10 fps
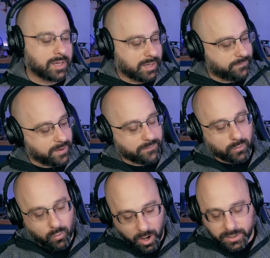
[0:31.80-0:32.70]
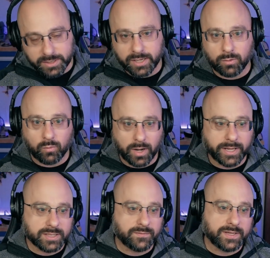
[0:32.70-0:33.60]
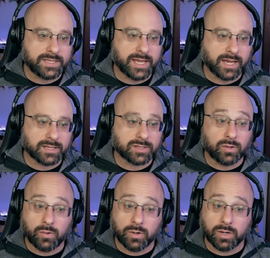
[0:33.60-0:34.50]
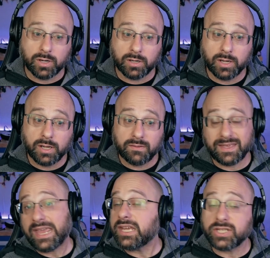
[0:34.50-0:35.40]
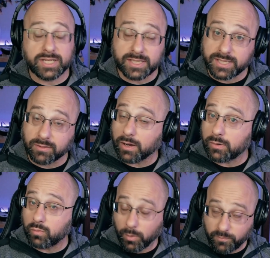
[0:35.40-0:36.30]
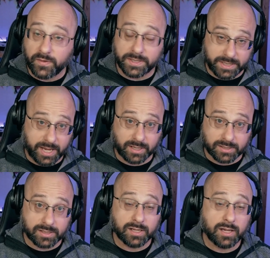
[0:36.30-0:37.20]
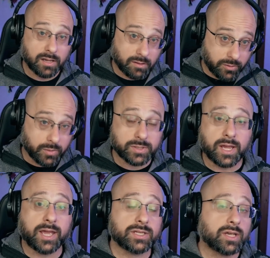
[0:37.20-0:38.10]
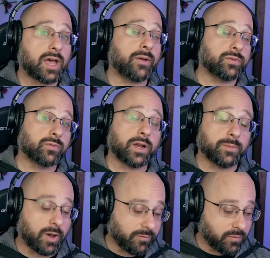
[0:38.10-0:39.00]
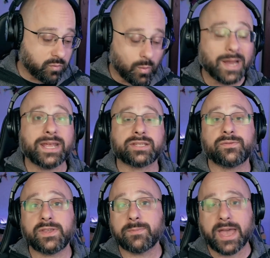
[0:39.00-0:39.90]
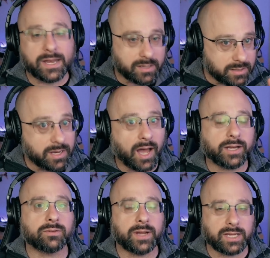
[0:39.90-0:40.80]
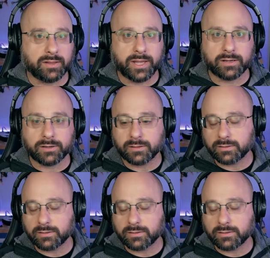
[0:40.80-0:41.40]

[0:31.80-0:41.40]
If you have the Walksnail 1S VTX or the HDZero Whoop VTX, those guys, I would run them off of 1S VBAT, not a regulator.